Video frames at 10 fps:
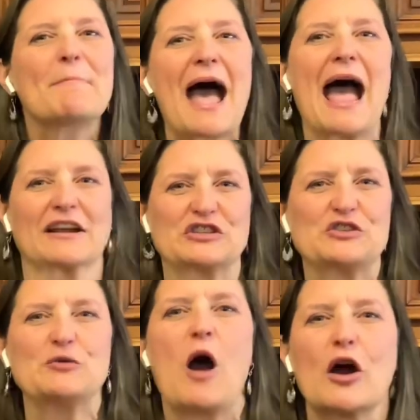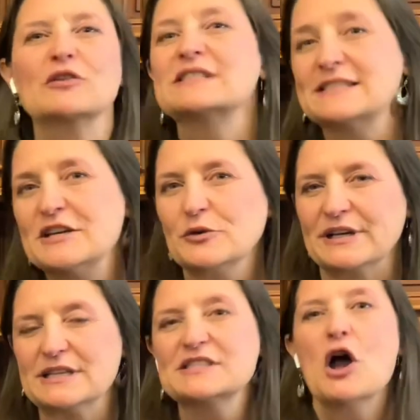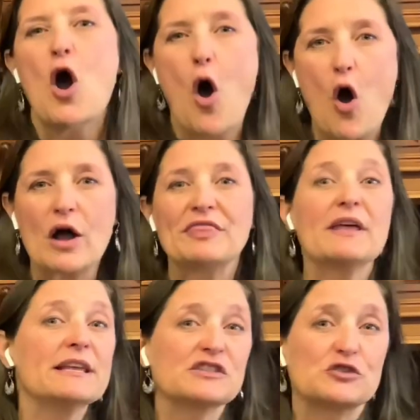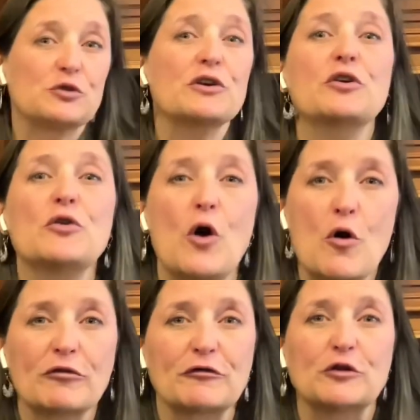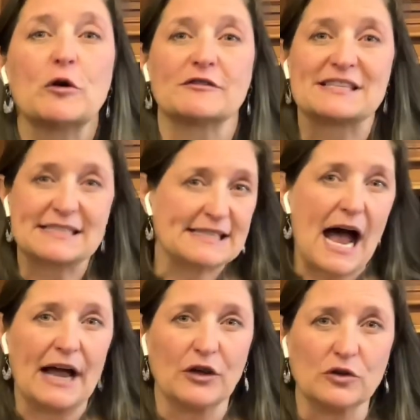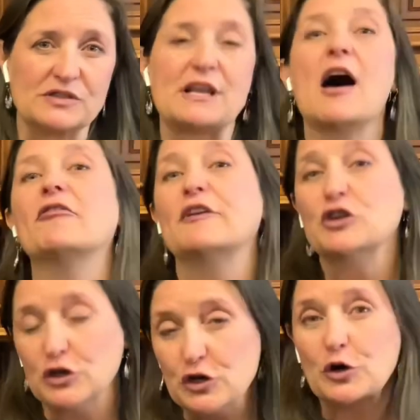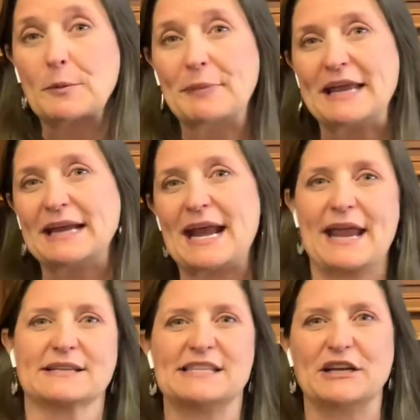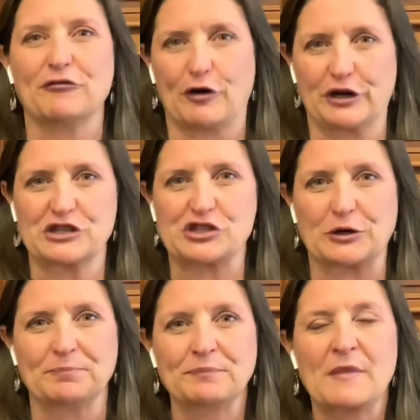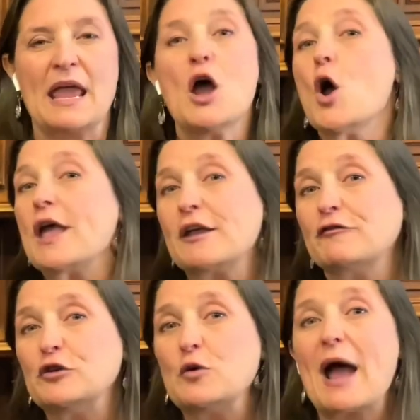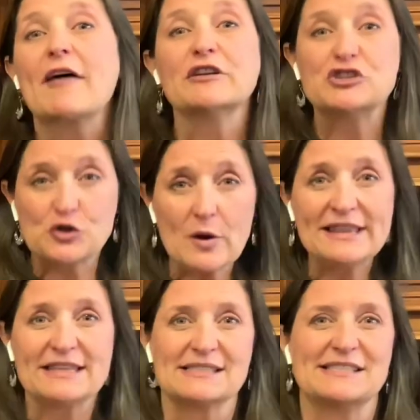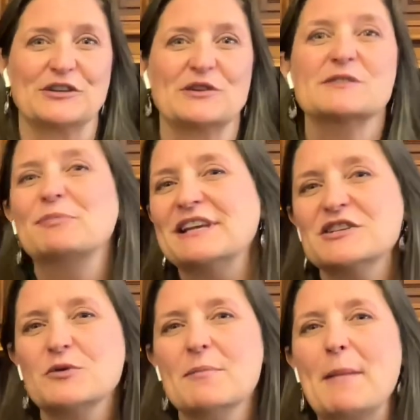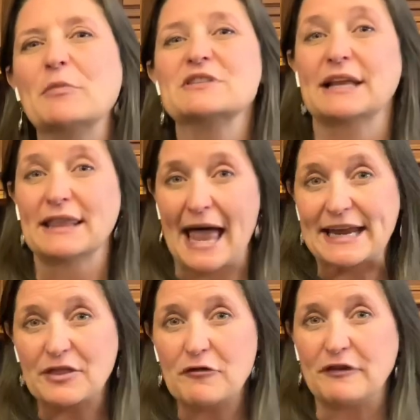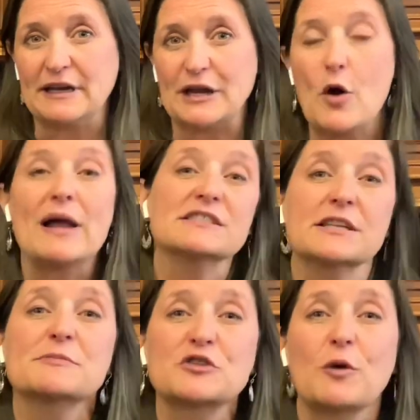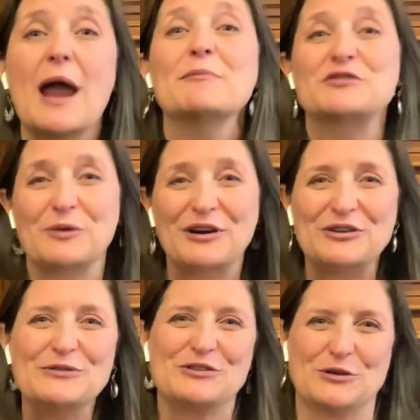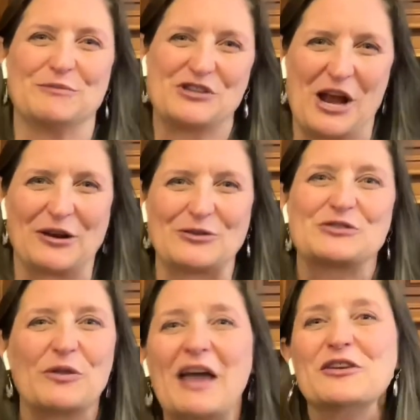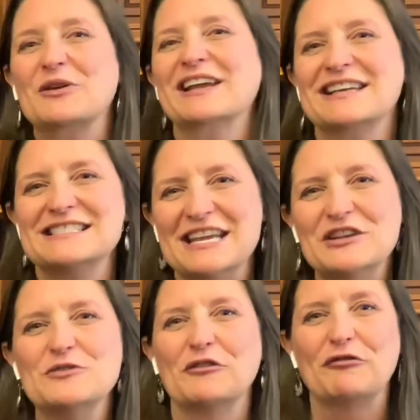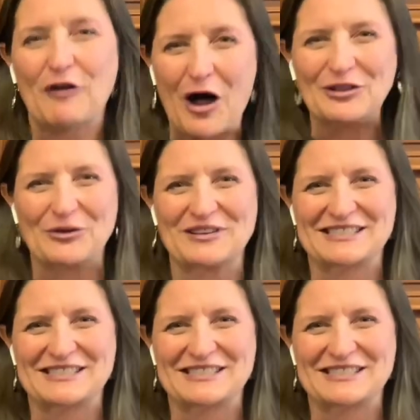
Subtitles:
back to our series on the historical overview of styles of European antique furniture. If you have enjoyed this series, please remember to like the video and subscribe to our YouTube channel so that you can continue to follow the